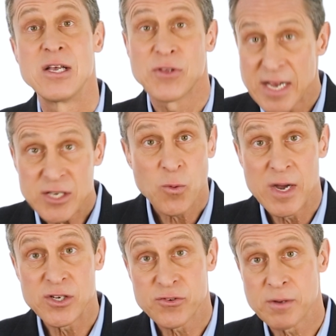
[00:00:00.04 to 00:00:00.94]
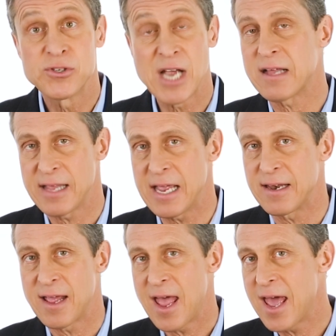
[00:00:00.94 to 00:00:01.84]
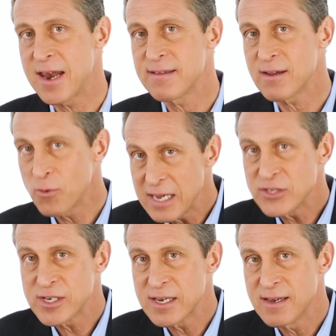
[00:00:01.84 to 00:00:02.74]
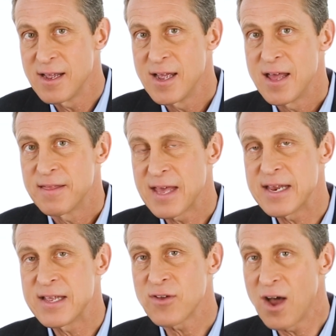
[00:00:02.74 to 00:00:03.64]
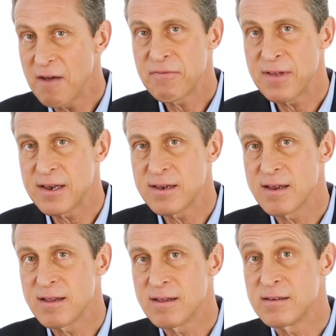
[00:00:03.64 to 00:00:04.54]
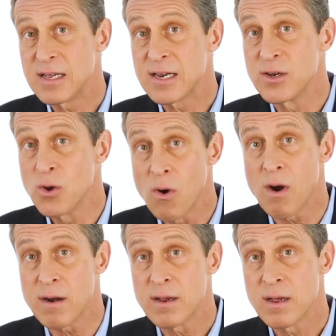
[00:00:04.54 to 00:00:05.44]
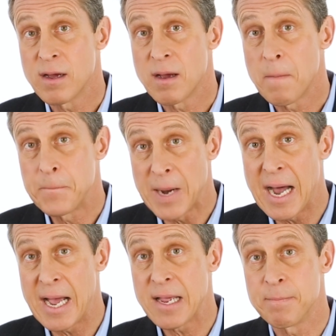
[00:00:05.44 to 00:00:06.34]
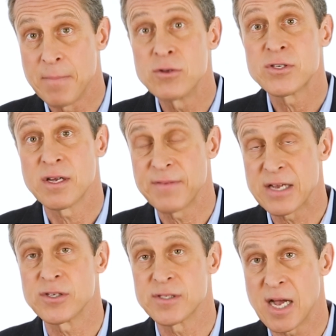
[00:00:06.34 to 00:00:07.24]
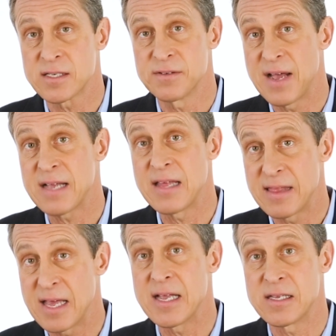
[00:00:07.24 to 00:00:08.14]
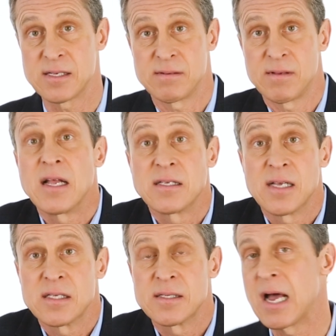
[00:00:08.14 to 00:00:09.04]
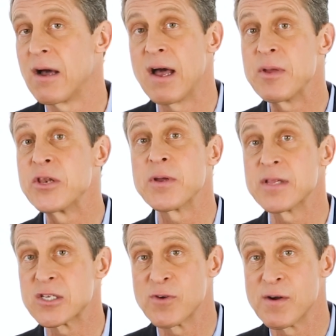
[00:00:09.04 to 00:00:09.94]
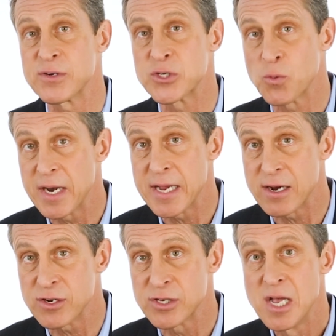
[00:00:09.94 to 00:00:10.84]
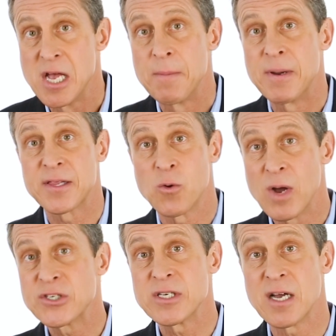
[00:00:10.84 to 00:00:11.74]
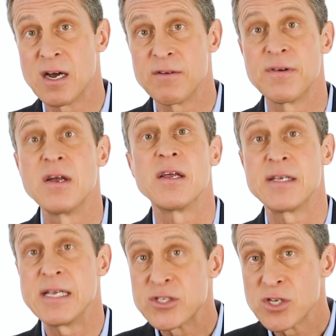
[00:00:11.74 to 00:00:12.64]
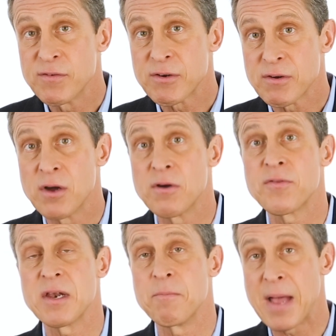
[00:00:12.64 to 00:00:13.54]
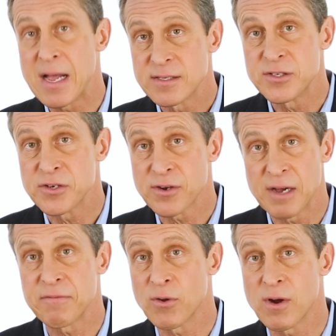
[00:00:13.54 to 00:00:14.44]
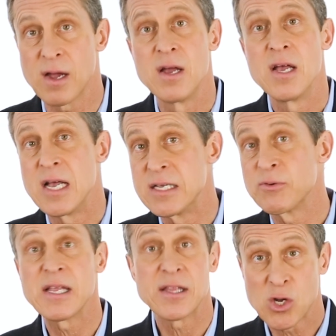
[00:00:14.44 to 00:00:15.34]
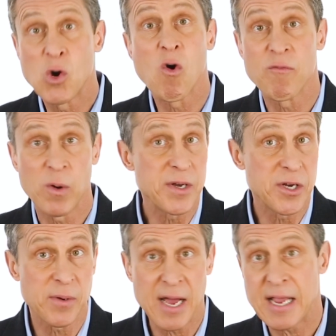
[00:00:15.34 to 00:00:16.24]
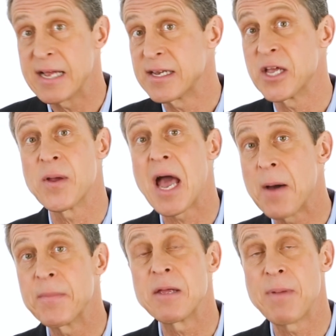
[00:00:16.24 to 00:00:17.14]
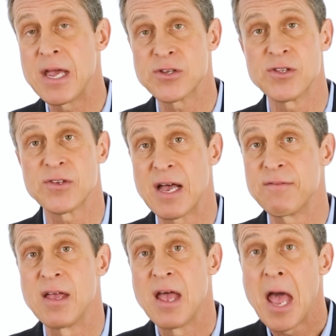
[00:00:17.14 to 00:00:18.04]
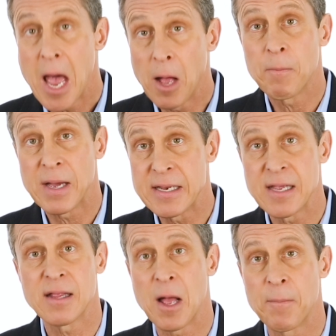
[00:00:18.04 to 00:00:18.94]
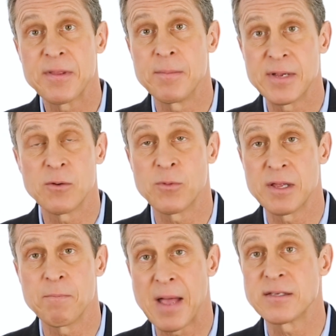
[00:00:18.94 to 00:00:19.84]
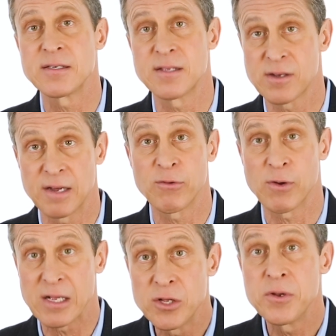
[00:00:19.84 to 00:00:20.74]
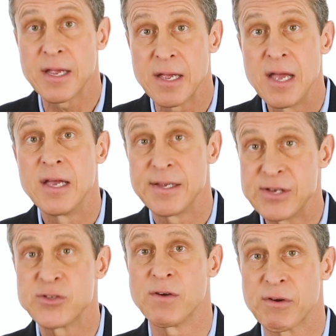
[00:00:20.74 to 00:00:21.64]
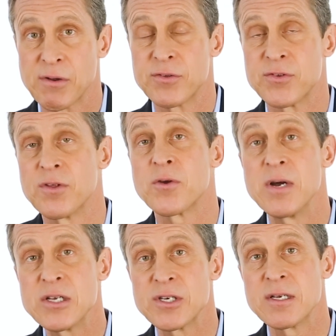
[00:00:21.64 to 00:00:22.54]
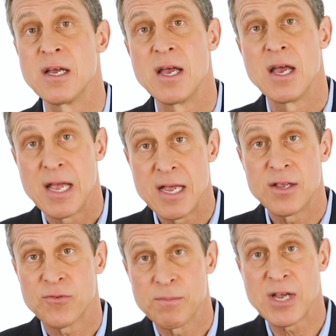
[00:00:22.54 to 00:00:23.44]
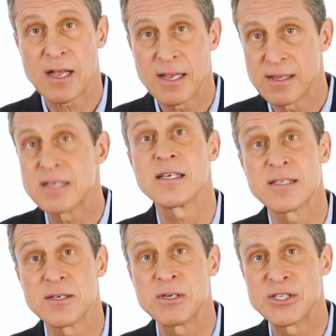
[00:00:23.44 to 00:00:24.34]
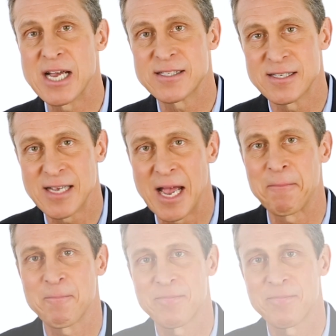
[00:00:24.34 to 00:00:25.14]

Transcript: So the next question is from Jacqueline, and it's a question that is often ignored by most conventional docs. In fact, they think it's nonsense. Now, I've been doing this for over 20 years, but the question of yeast overgrowth and imbalances in your gut flora is really at the core of what we do. And I can't tell you how many patients I've helped by helping them deal with imbalances in their gut flora, including yeast overgrowth. So the question is from Jacqueline. Let's listen to what she has to say.